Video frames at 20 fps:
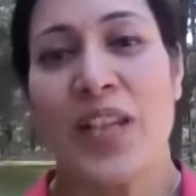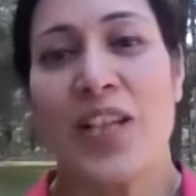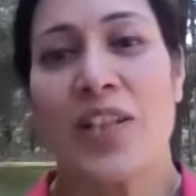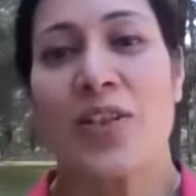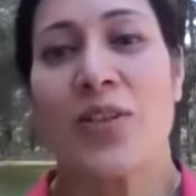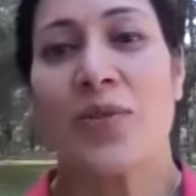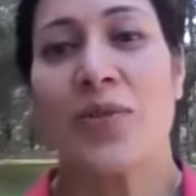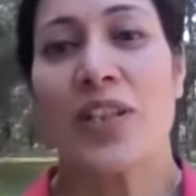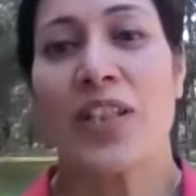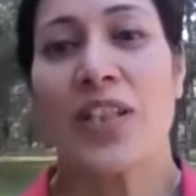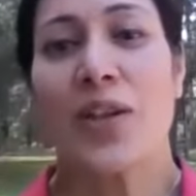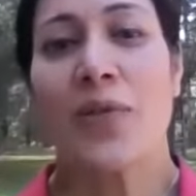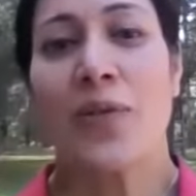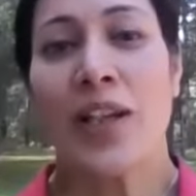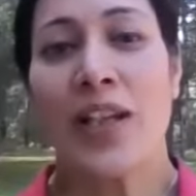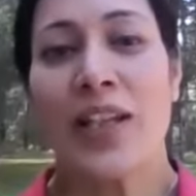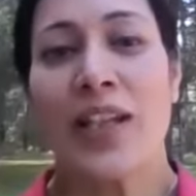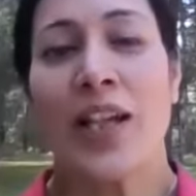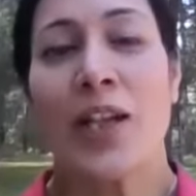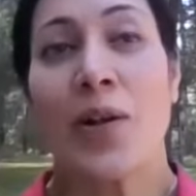So a
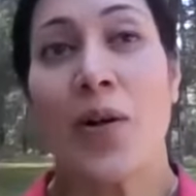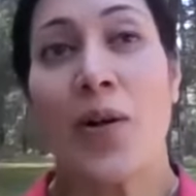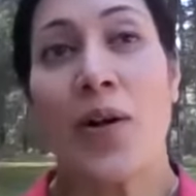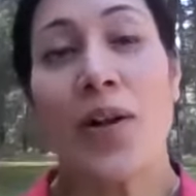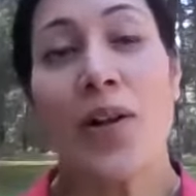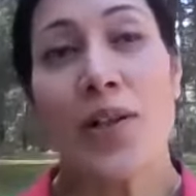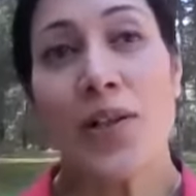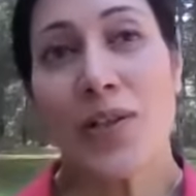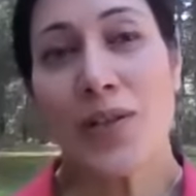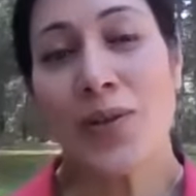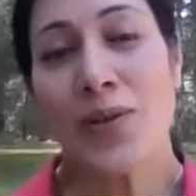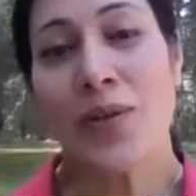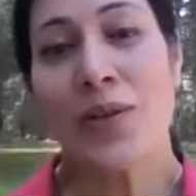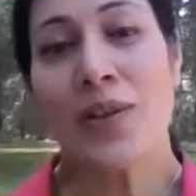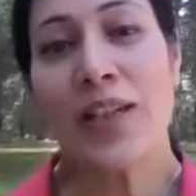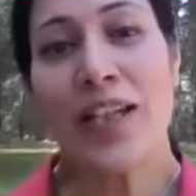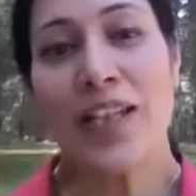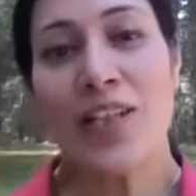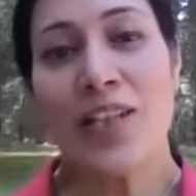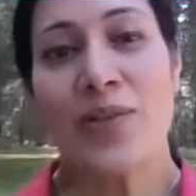screen can also
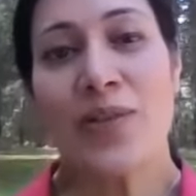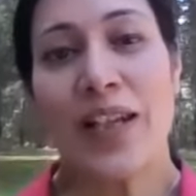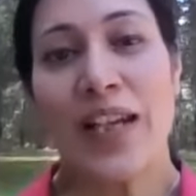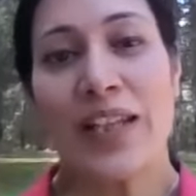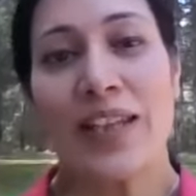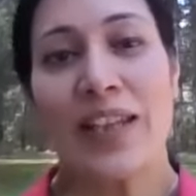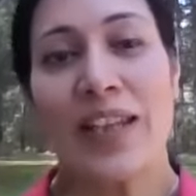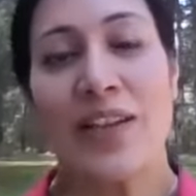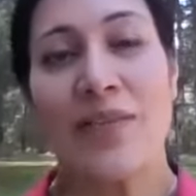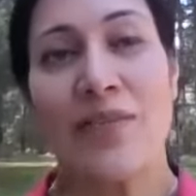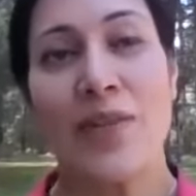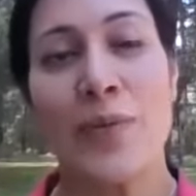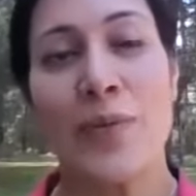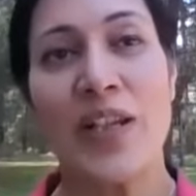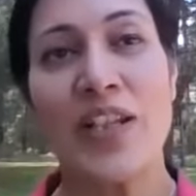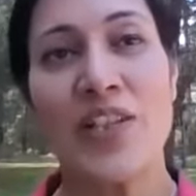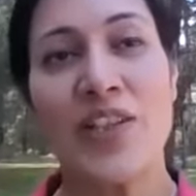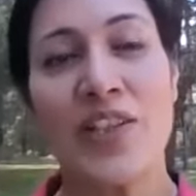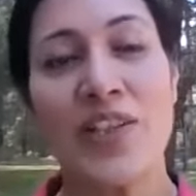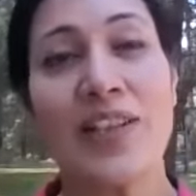let you get the
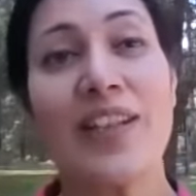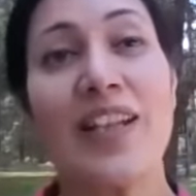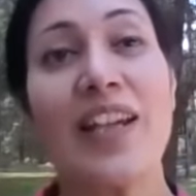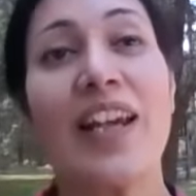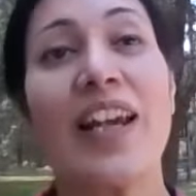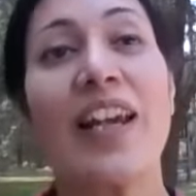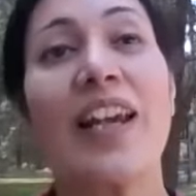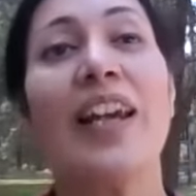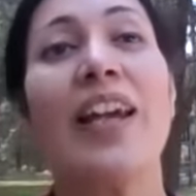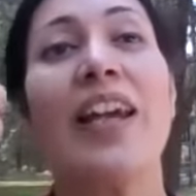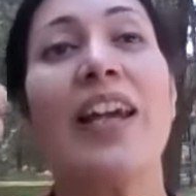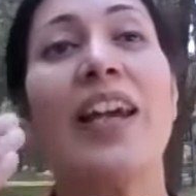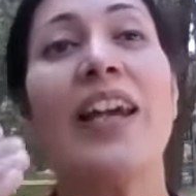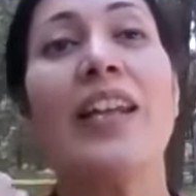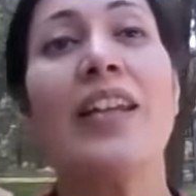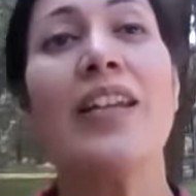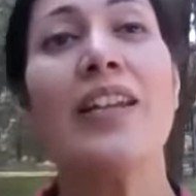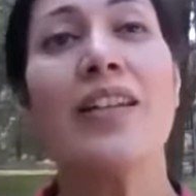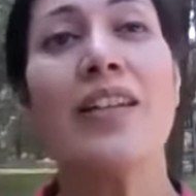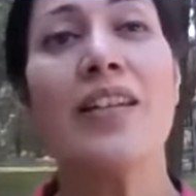information
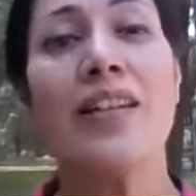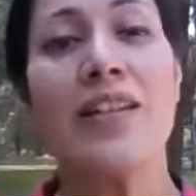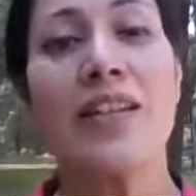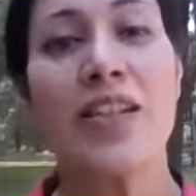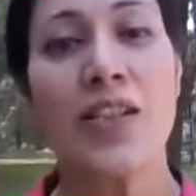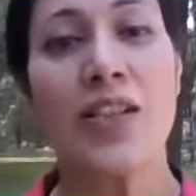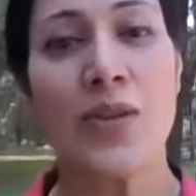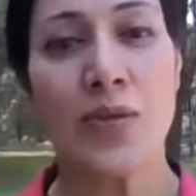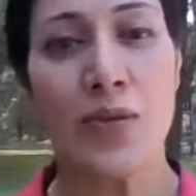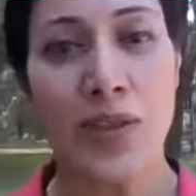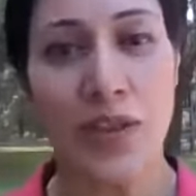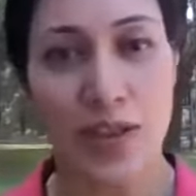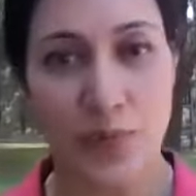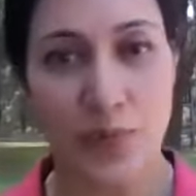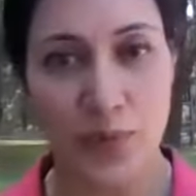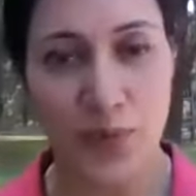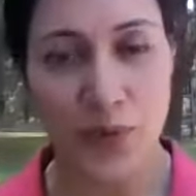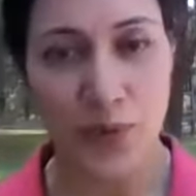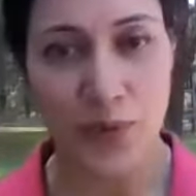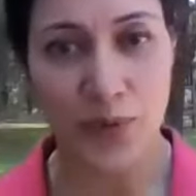into the
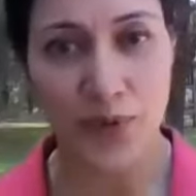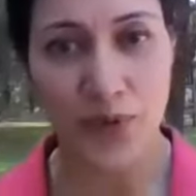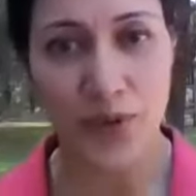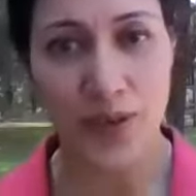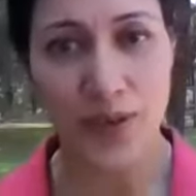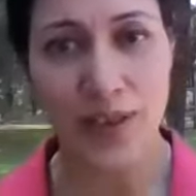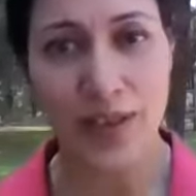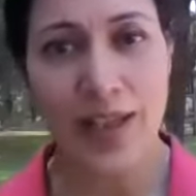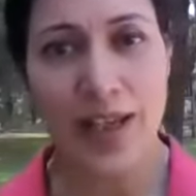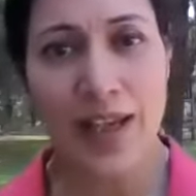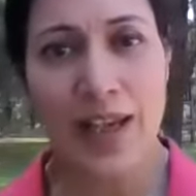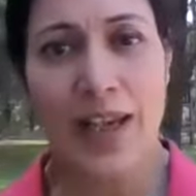computer,